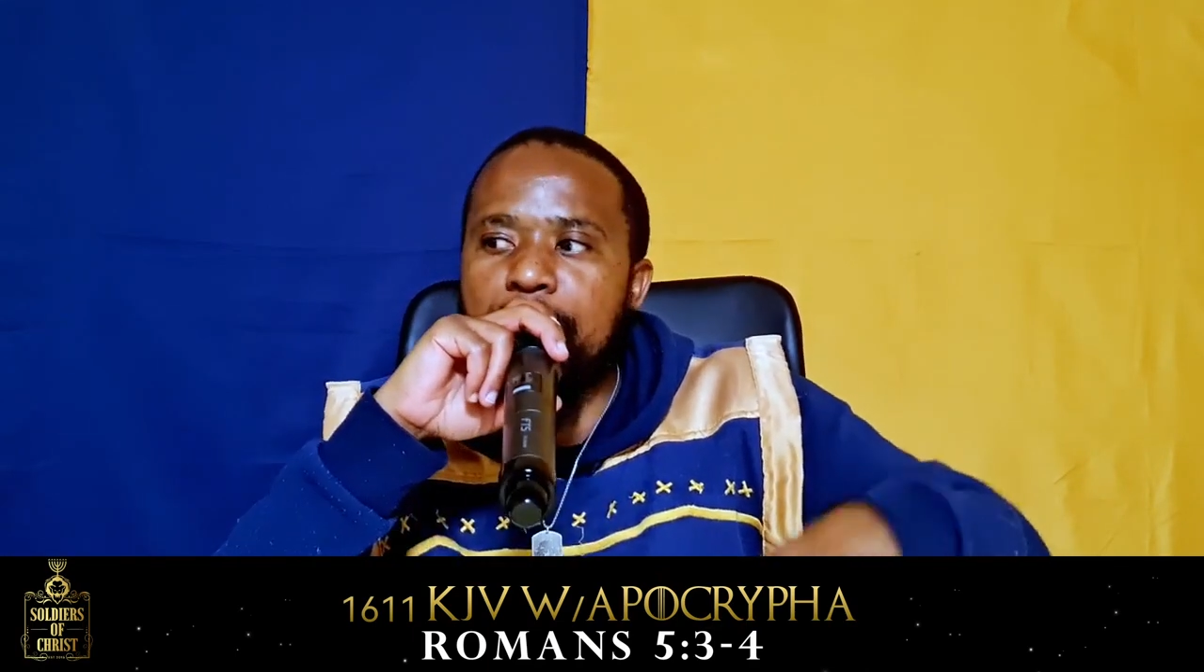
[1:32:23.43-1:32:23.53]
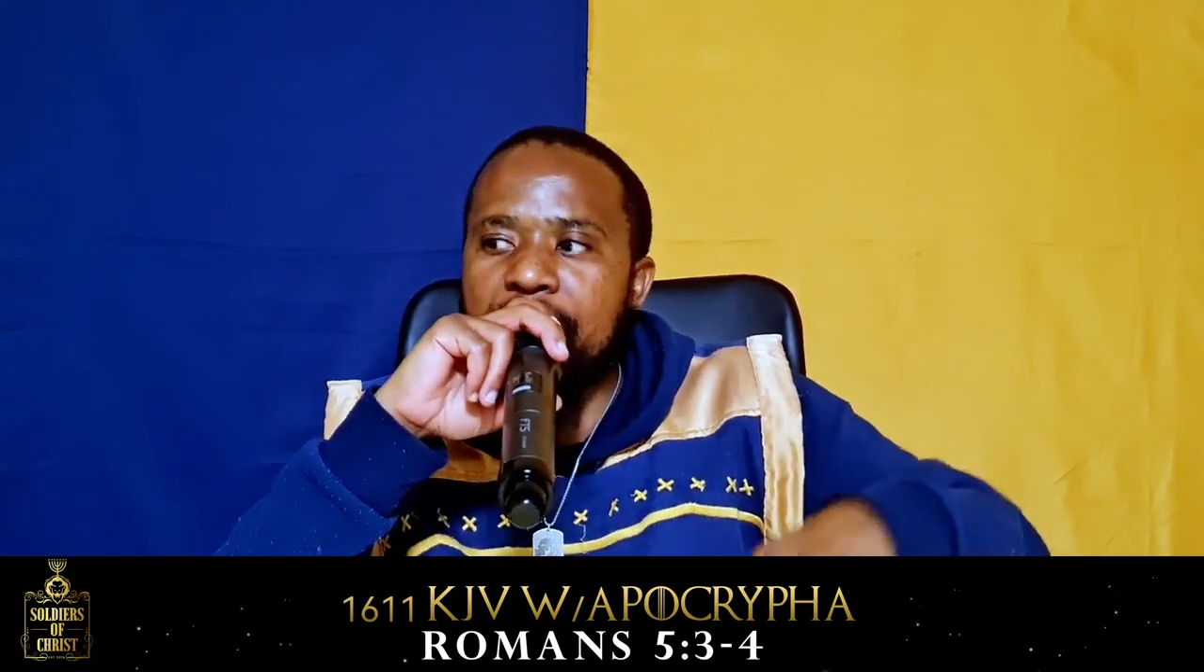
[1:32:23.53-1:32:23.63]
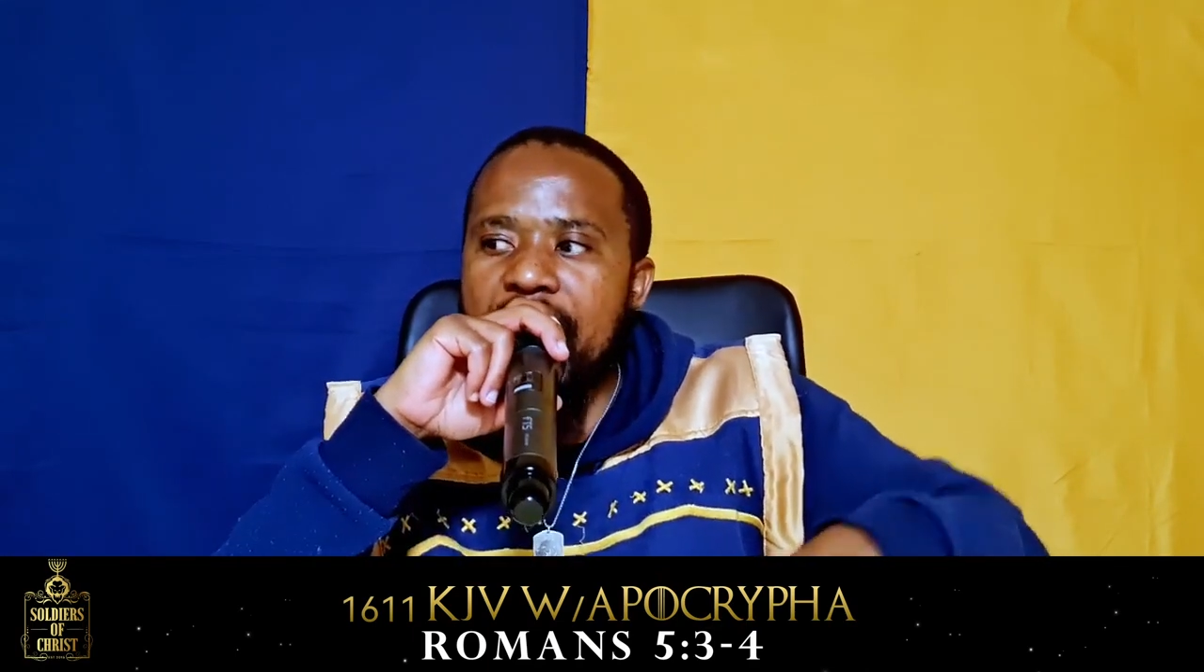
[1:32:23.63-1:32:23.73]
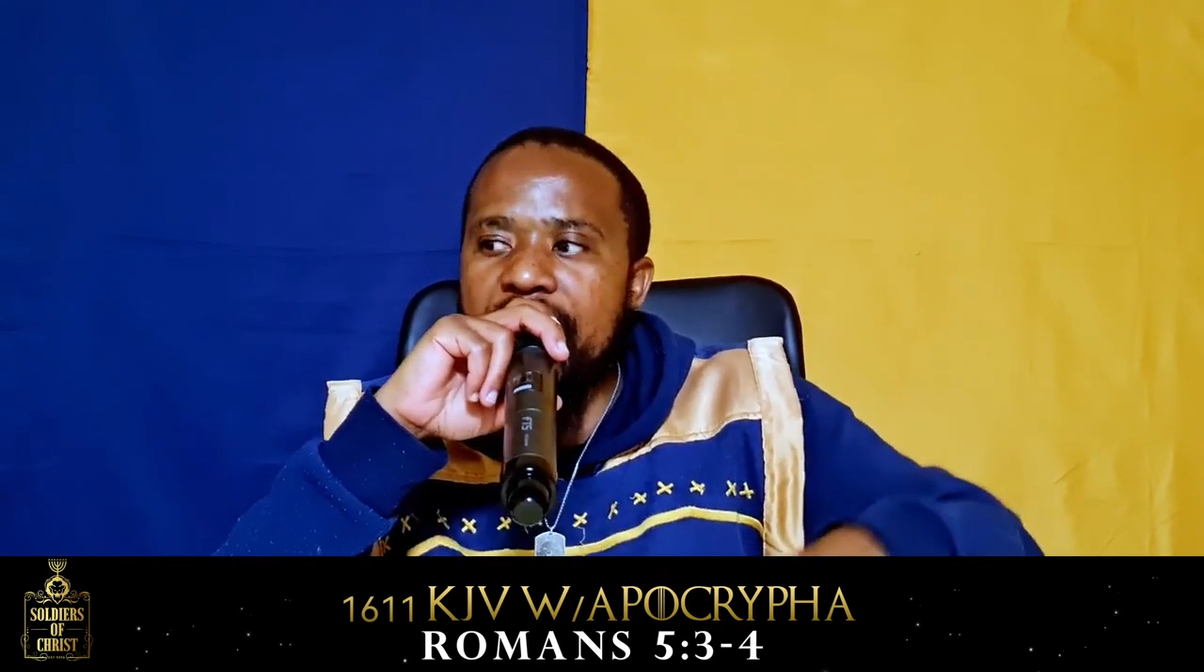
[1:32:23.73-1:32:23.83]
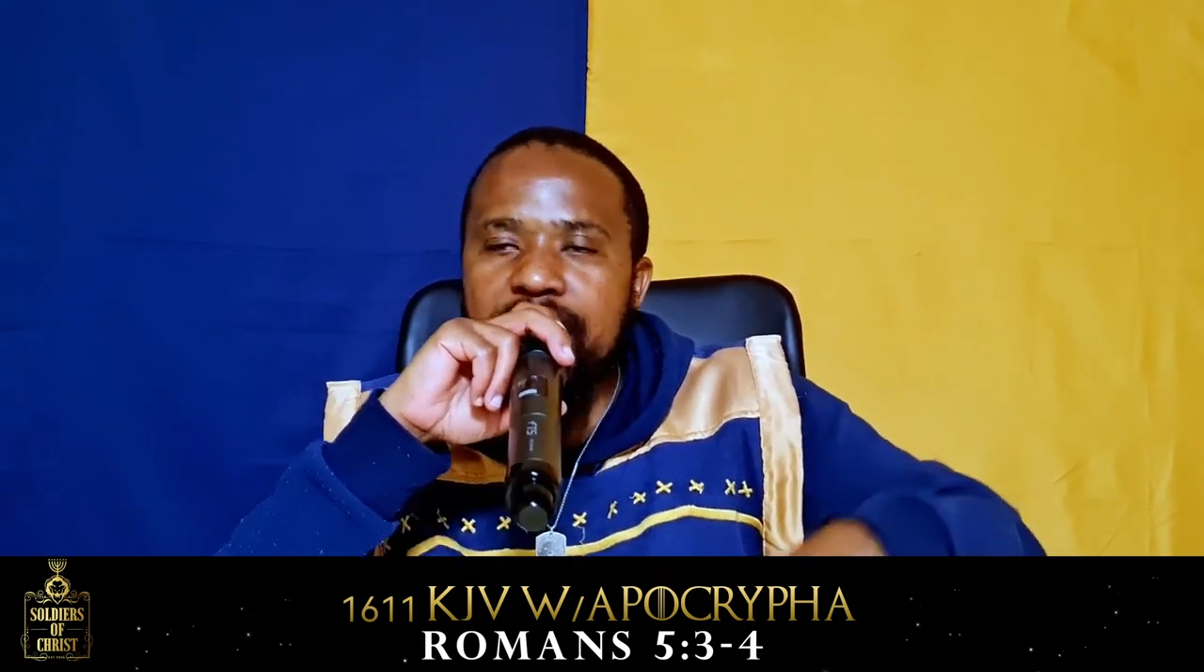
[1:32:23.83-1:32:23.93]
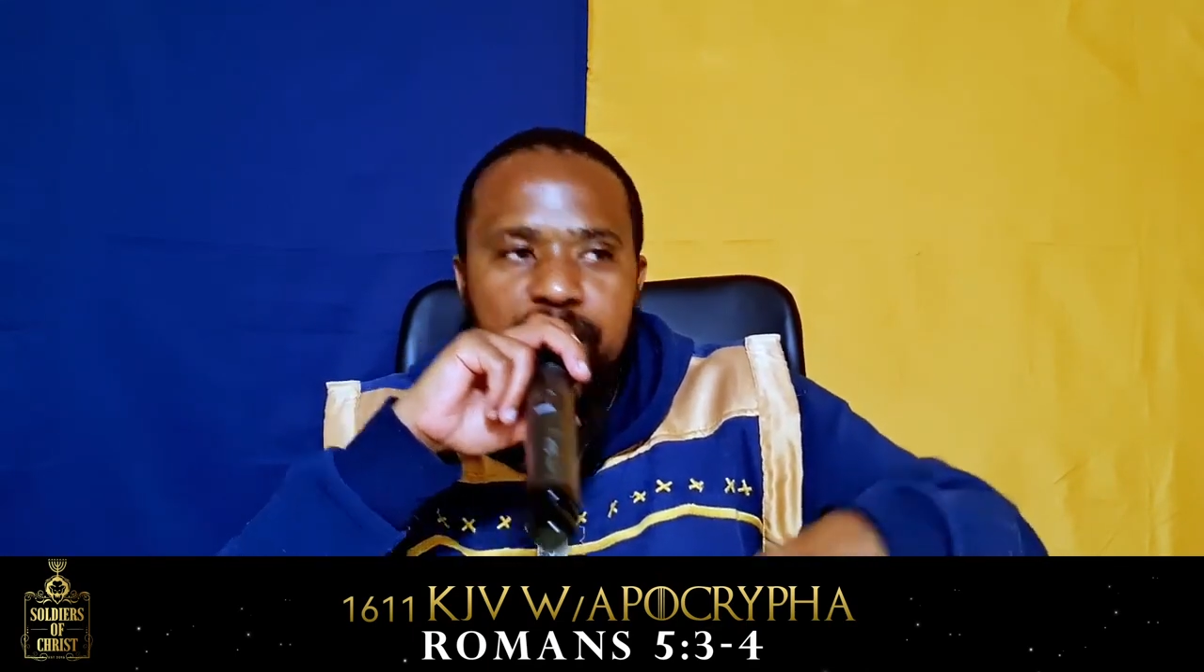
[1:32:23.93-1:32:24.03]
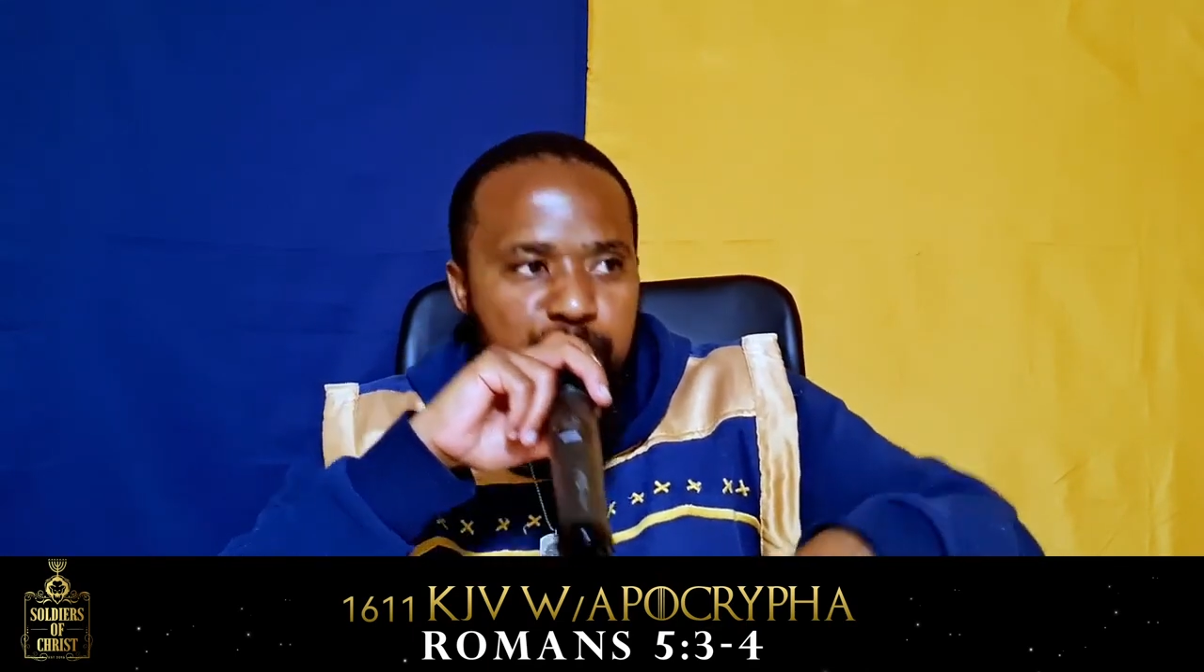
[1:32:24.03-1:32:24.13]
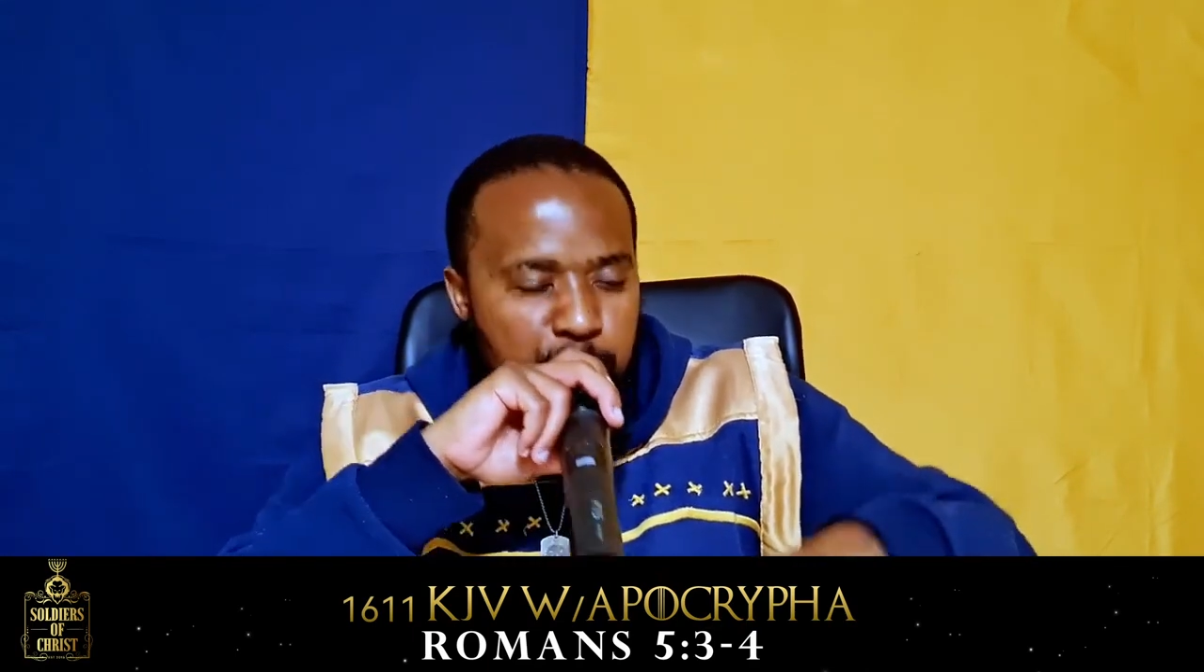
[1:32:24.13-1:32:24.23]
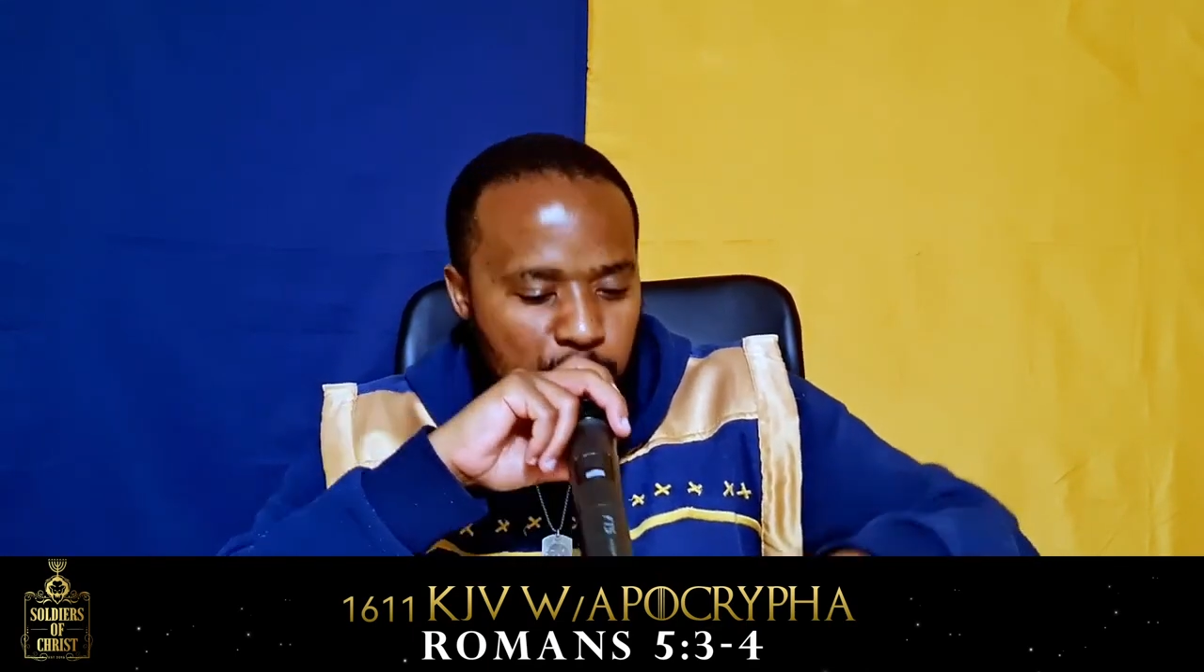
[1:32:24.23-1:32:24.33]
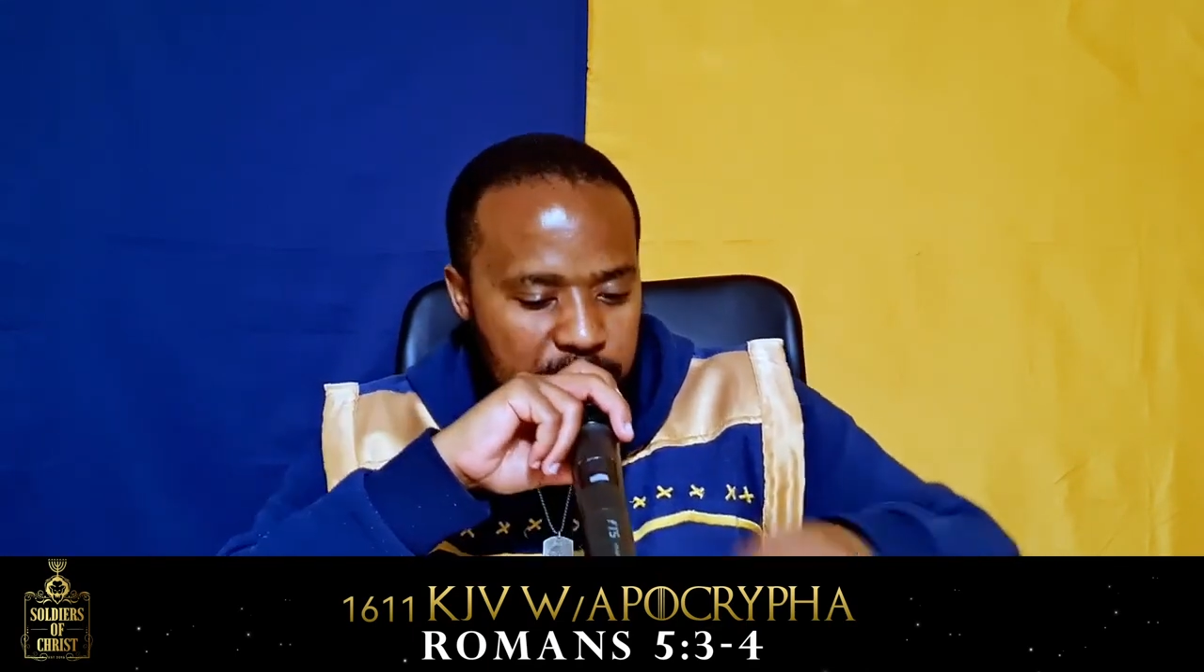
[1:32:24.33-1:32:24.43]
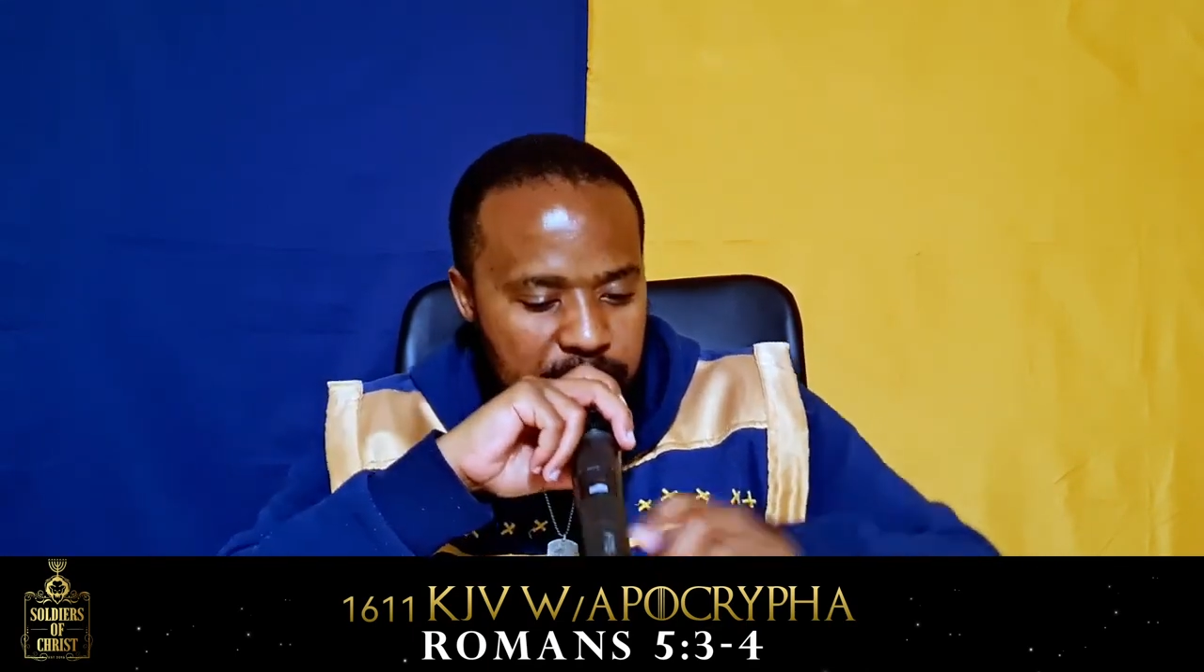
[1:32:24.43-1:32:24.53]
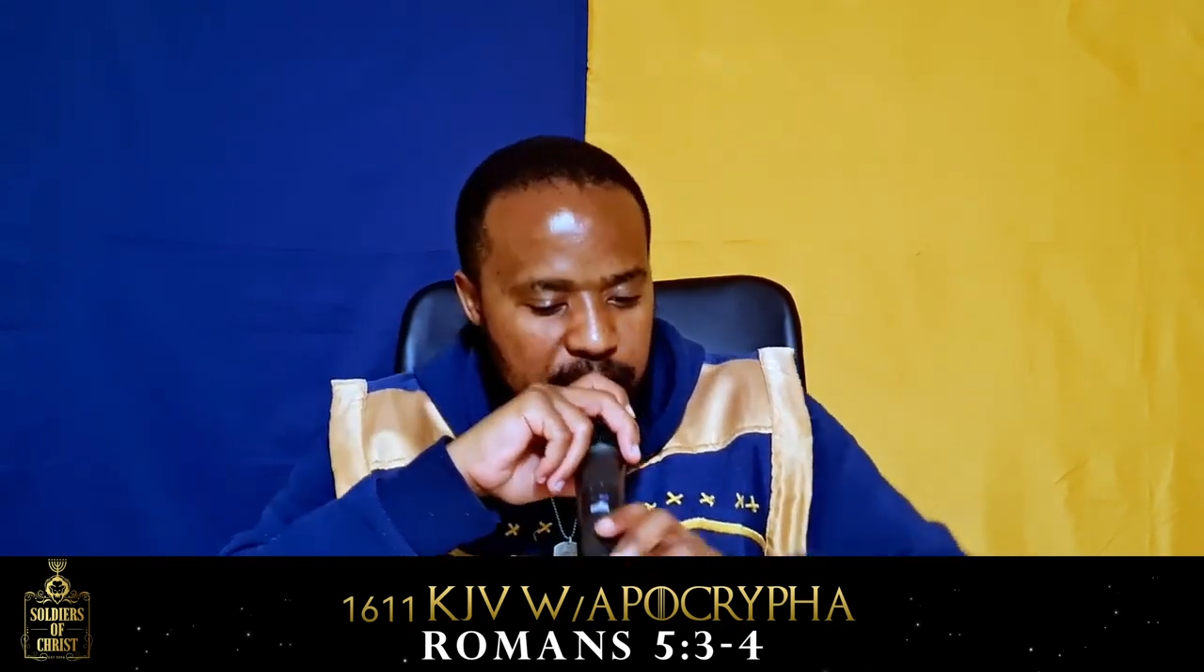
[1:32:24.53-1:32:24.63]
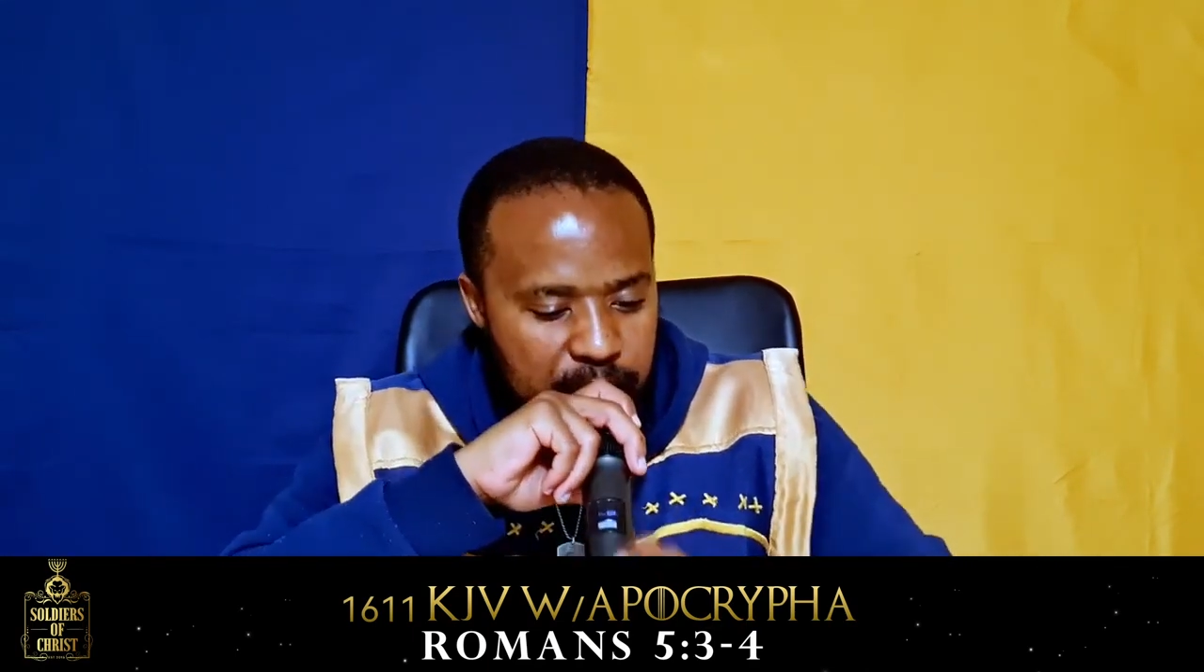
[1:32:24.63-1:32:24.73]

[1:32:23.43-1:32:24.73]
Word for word: applying this book.